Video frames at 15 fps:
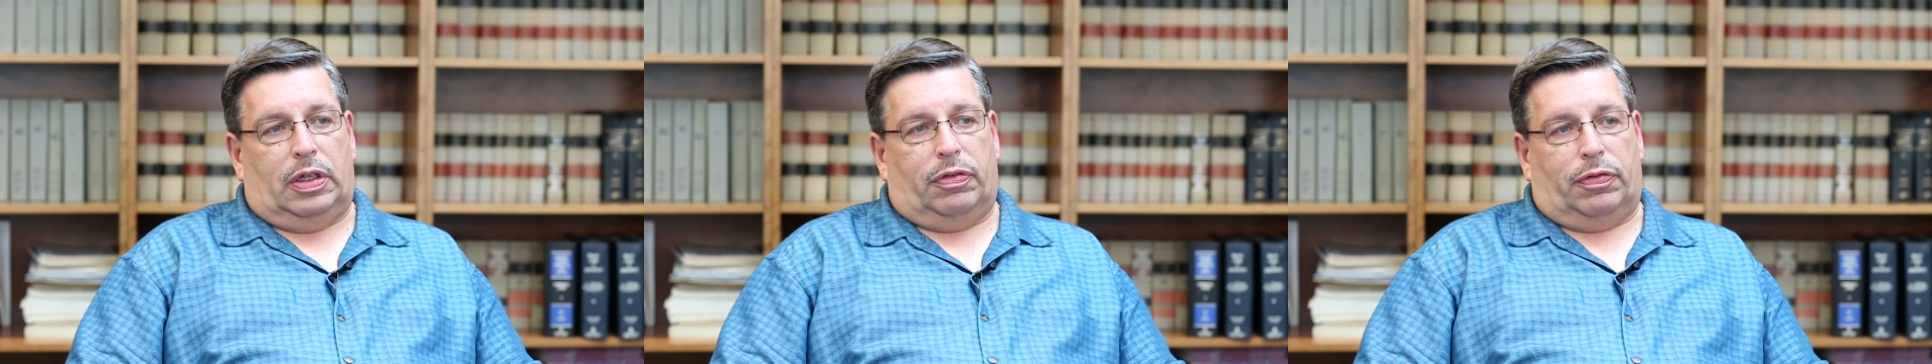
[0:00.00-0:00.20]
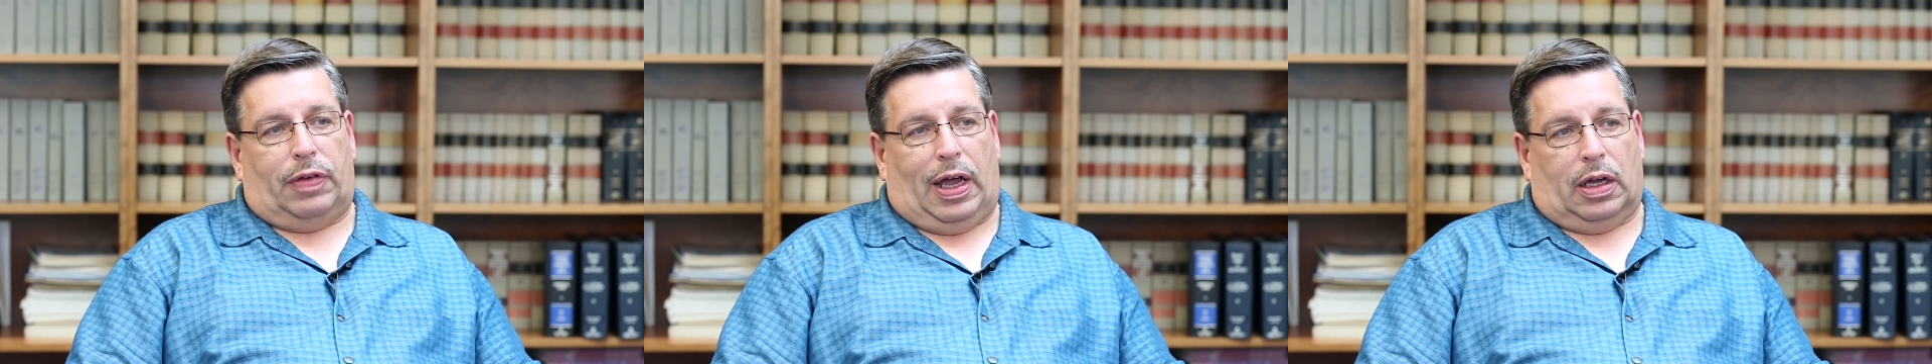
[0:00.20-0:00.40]

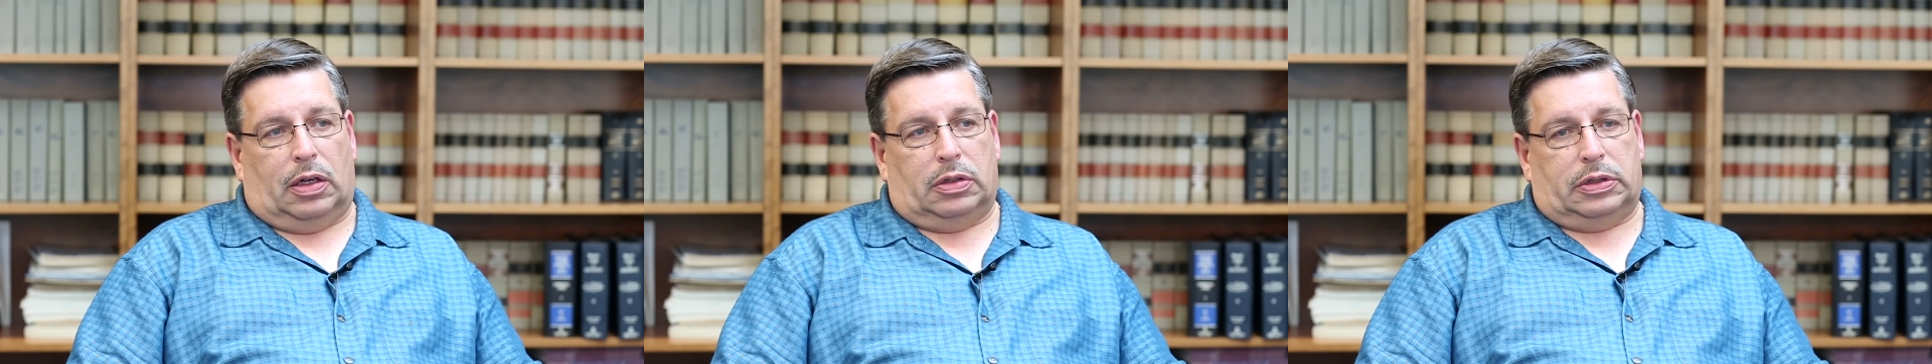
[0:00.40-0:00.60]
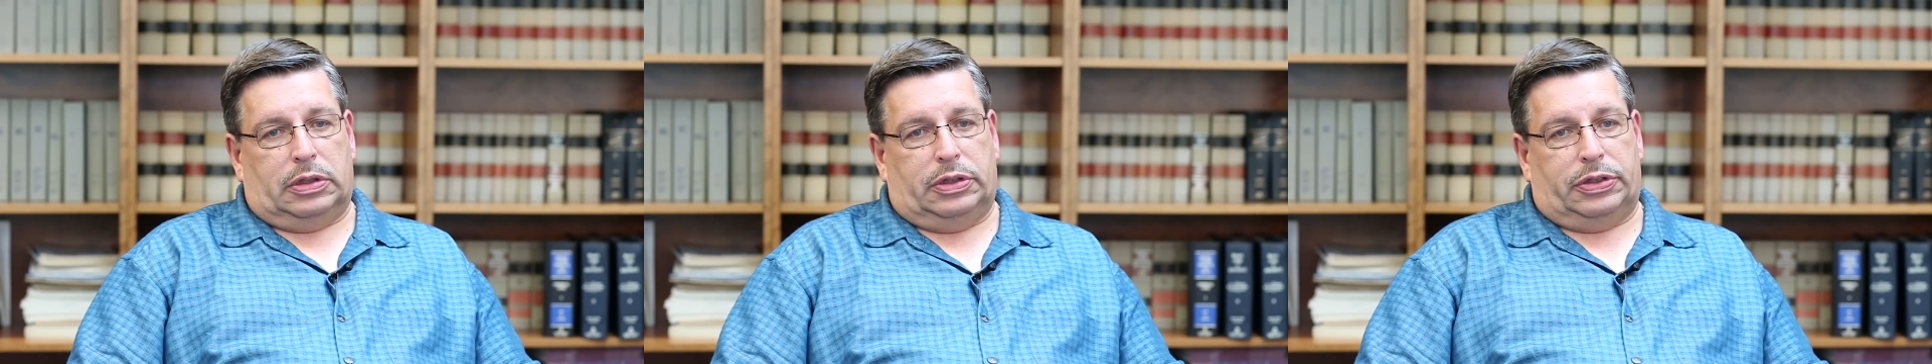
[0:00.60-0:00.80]

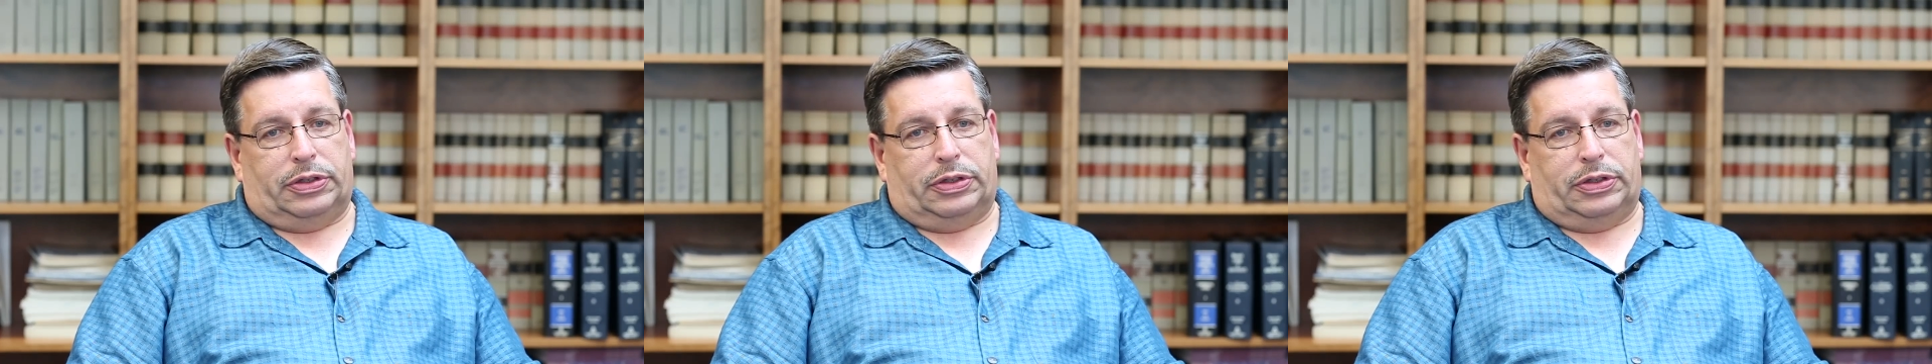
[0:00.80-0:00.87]
faculty,